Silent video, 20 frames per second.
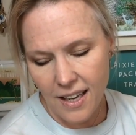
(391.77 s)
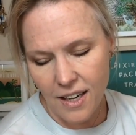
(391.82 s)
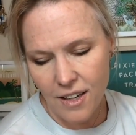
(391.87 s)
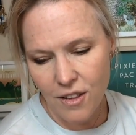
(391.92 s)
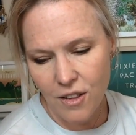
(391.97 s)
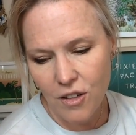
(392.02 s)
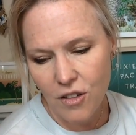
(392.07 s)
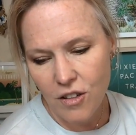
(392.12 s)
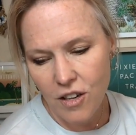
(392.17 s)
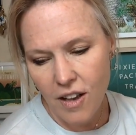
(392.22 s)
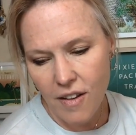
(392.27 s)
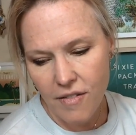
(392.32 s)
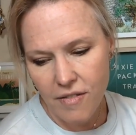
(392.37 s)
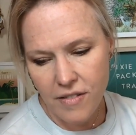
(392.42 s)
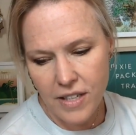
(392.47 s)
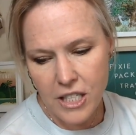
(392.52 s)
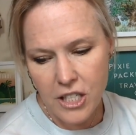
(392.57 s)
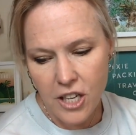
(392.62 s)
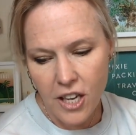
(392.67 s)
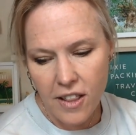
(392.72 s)
kind of learn off
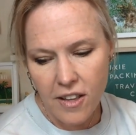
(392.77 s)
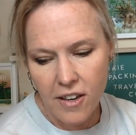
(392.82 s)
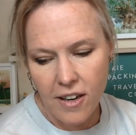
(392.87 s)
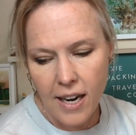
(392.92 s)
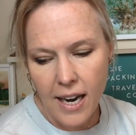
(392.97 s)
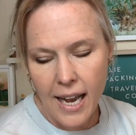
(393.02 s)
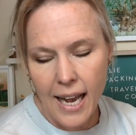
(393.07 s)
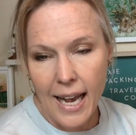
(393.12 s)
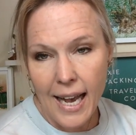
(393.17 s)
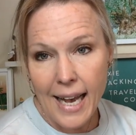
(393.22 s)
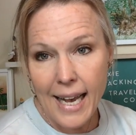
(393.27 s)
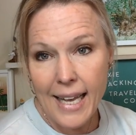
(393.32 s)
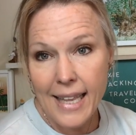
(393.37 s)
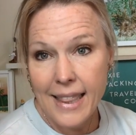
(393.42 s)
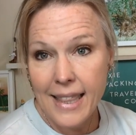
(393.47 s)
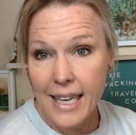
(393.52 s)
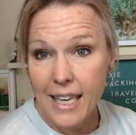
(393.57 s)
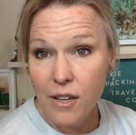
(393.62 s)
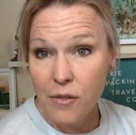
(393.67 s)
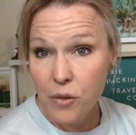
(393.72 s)
of each other.
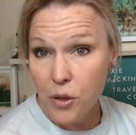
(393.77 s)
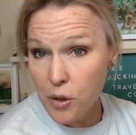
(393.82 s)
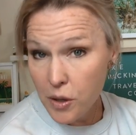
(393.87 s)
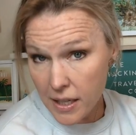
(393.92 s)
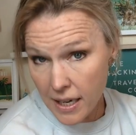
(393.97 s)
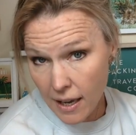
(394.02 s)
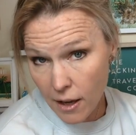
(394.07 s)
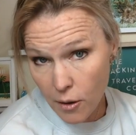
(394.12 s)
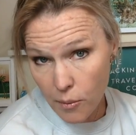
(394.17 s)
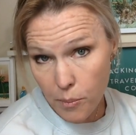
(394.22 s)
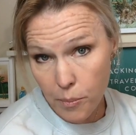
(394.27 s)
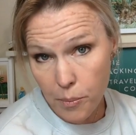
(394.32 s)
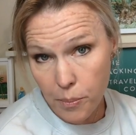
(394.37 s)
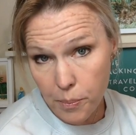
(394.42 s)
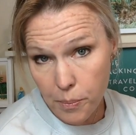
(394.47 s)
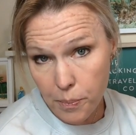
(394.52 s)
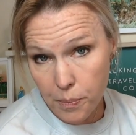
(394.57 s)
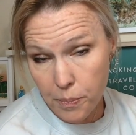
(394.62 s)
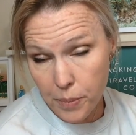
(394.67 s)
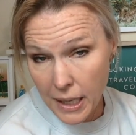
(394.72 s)
And then if you need help
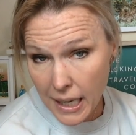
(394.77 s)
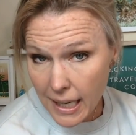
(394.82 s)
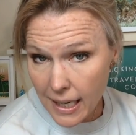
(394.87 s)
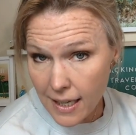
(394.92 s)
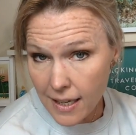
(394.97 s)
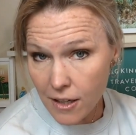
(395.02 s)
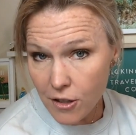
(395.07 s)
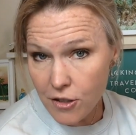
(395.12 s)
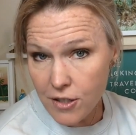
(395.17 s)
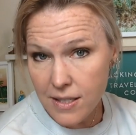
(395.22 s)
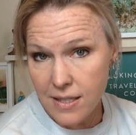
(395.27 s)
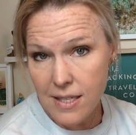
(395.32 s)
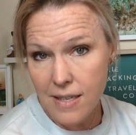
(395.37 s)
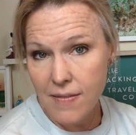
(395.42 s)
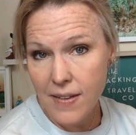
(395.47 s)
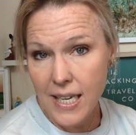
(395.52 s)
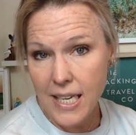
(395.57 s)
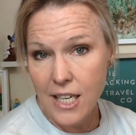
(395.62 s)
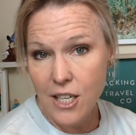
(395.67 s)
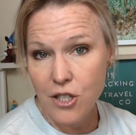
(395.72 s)
planning your
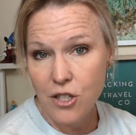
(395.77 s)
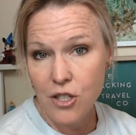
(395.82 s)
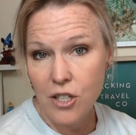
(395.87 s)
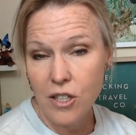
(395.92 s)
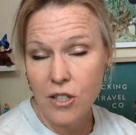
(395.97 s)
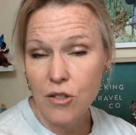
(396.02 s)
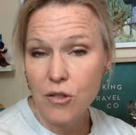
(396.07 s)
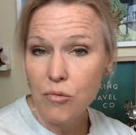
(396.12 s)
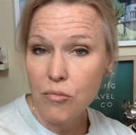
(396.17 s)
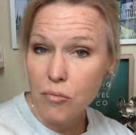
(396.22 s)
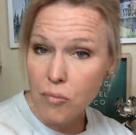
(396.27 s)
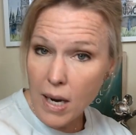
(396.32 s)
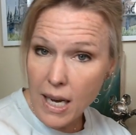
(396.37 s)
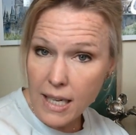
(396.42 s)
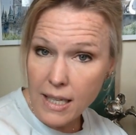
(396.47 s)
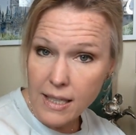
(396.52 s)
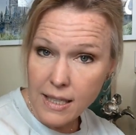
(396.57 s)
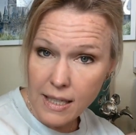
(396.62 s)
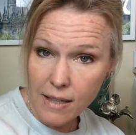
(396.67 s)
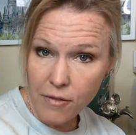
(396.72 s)
Disney vacation
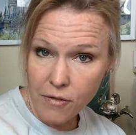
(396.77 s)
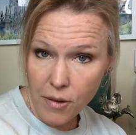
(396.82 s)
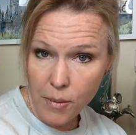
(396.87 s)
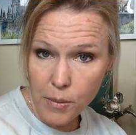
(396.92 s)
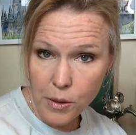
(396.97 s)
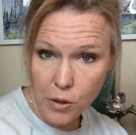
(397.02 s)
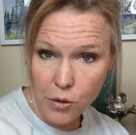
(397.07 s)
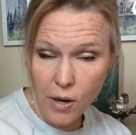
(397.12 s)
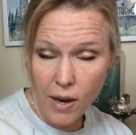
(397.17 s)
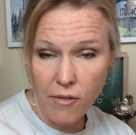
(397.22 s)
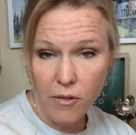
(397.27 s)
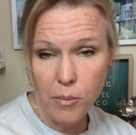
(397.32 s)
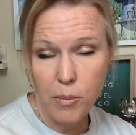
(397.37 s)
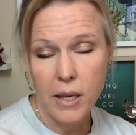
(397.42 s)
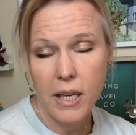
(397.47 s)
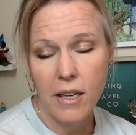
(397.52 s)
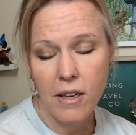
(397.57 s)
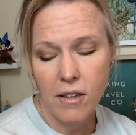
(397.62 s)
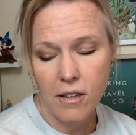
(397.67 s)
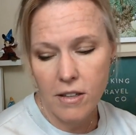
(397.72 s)
directly from a travel
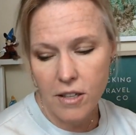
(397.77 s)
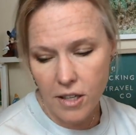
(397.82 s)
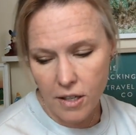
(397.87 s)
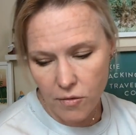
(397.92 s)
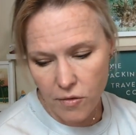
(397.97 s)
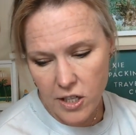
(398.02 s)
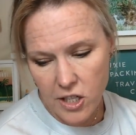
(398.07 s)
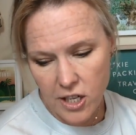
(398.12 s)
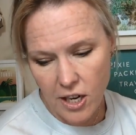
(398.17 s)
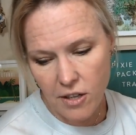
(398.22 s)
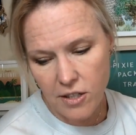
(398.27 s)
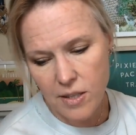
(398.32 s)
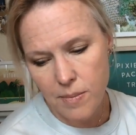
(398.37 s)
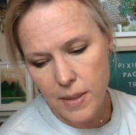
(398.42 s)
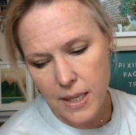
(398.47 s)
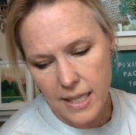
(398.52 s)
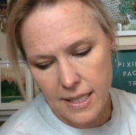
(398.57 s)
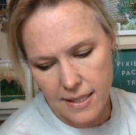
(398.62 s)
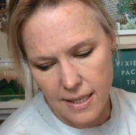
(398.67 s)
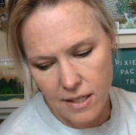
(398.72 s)
planner, you can reach out
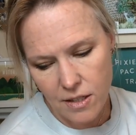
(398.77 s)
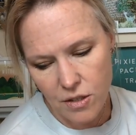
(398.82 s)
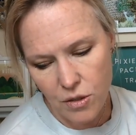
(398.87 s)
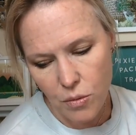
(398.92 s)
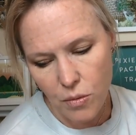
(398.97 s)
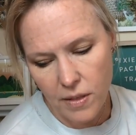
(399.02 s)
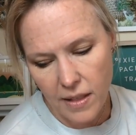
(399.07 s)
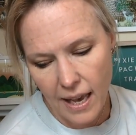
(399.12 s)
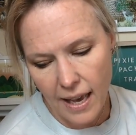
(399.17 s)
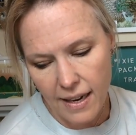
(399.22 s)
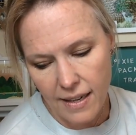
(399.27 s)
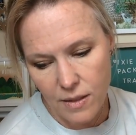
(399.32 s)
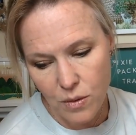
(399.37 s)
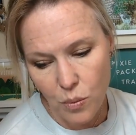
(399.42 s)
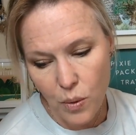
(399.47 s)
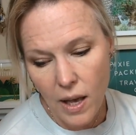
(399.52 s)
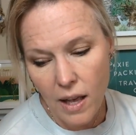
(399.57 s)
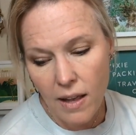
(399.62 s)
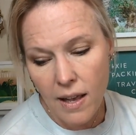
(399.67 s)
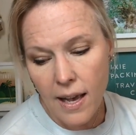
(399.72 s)
to me, because I do that
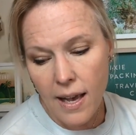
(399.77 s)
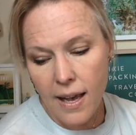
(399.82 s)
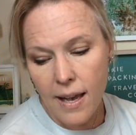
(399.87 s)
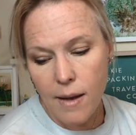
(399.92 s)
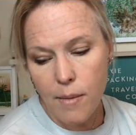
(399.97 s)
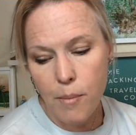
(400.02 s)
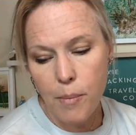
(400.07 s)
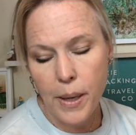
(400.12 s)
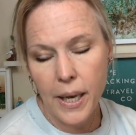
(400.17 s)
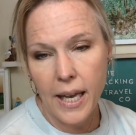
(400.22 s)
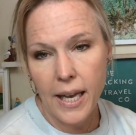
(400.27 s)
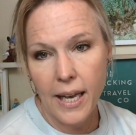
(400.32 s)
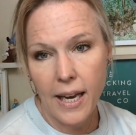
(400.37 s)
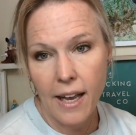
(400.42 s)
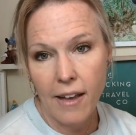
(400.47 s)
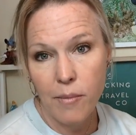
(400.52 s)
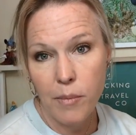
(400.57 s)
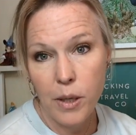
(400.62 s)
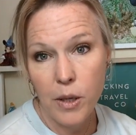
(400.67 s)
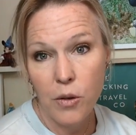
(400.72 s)
as well.
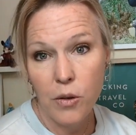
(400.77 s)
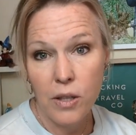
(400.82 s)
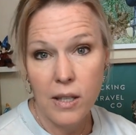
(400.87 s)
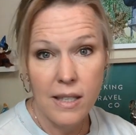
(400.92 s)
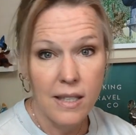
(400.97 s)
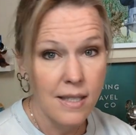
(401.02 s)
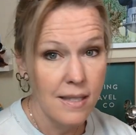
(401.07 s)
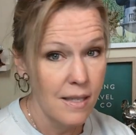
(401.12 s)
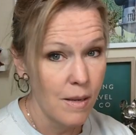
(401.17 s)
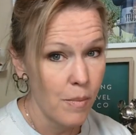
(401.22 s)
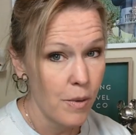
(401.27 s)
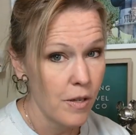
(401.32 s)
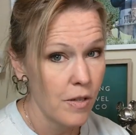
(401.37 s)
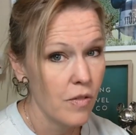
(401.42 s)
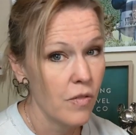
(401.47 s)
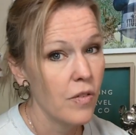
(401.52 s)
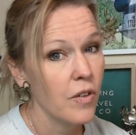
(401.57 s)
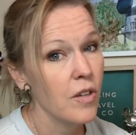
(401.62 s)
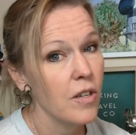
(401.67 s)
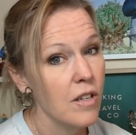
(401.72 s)
But I've been going to the Disney
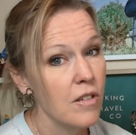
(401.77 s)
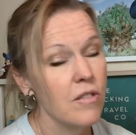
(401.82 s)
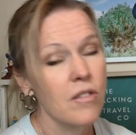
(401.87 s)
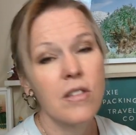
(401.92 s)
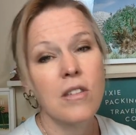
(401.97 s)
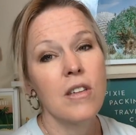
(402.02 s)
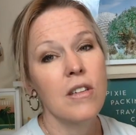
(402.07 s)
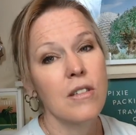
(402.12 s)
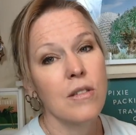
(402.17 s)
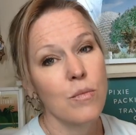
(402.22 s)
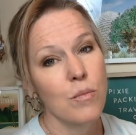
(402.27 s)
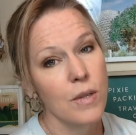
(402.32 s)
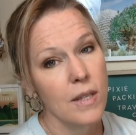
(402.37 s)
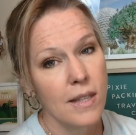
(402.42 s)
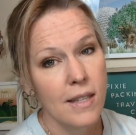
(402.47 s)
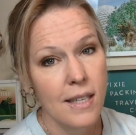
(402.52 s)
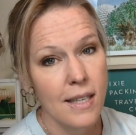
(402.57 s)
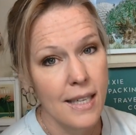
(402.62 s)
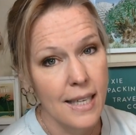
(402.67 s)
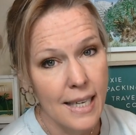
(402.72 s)
parks for years and years,
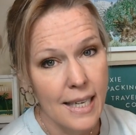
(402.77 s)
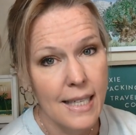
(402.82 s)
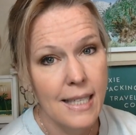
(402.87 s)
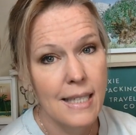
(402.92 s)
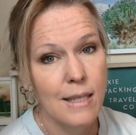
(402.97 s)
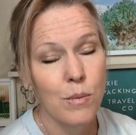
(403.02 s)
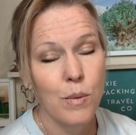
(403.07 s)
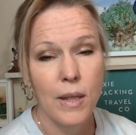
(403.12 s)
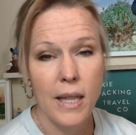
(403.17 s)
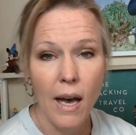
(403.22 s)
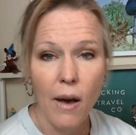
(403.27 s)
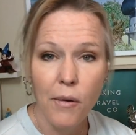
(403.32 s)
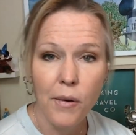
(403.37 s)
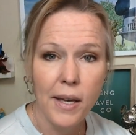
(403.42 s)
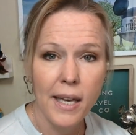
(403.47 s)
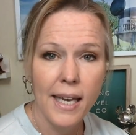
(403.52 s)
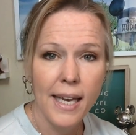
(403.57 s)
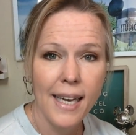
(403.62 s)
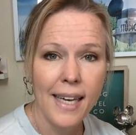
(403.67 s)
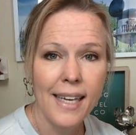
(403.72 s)
with kids,
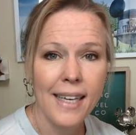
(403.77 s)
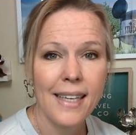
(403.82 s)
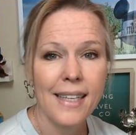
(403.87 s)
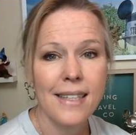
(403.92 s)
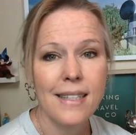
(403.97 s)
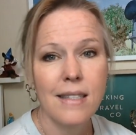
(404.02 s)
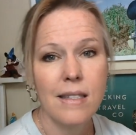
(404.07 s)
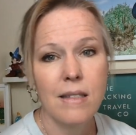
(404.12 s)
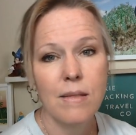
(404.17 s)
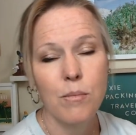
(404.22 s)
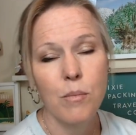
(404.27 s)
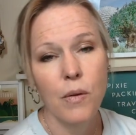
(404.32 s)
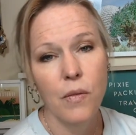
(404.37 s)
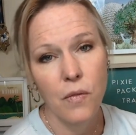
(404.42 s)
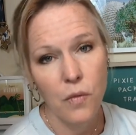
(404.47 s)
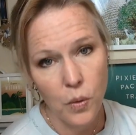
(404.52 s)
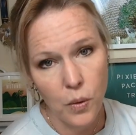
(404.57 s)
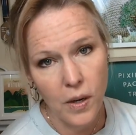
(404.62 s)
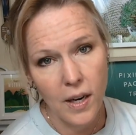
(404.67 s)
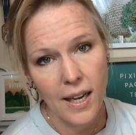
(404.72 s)
without kids,
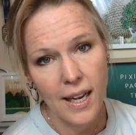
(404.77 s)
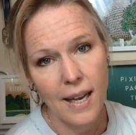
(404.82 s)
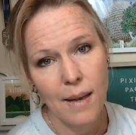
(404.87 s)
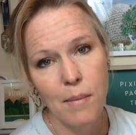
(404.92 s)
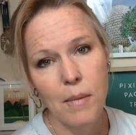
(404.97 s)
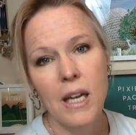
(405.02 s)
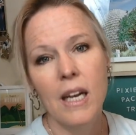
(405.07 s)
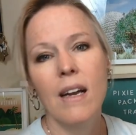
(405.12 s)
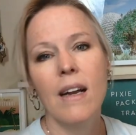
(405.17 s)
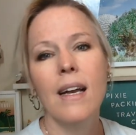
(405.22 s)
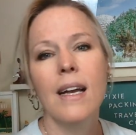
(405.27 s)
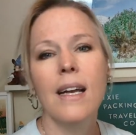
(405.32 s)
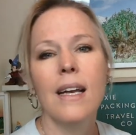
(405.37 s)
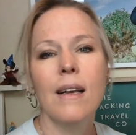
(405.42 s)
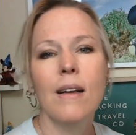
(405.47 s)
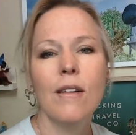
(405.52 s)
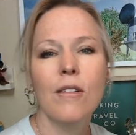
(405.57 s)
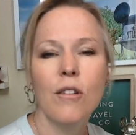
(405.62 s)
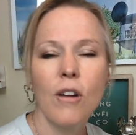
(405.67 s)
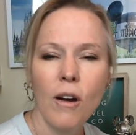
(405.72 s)
before I got
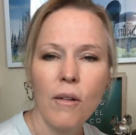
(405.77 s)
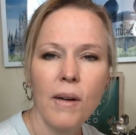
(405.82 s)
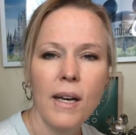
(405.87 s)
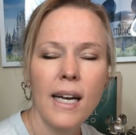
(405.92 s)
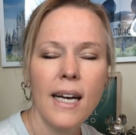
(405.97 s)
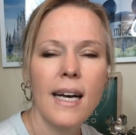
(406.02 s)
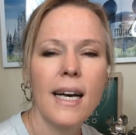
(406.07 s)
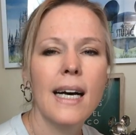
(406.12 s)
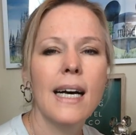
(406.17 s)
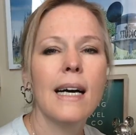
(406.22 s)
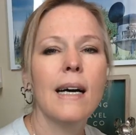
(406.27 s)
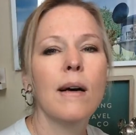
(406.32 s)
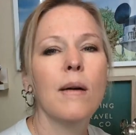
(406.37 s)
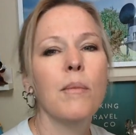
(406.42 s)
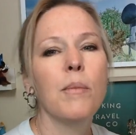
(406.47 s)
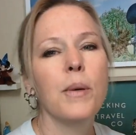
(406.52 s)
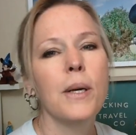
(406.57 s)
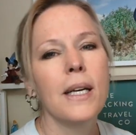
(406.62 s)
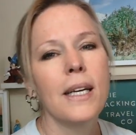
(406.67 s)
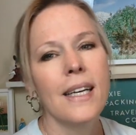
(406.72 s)
married, growing
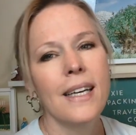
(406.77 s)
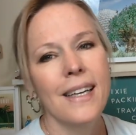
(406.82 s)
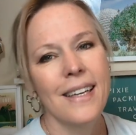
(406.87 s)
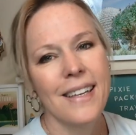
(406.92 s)
up,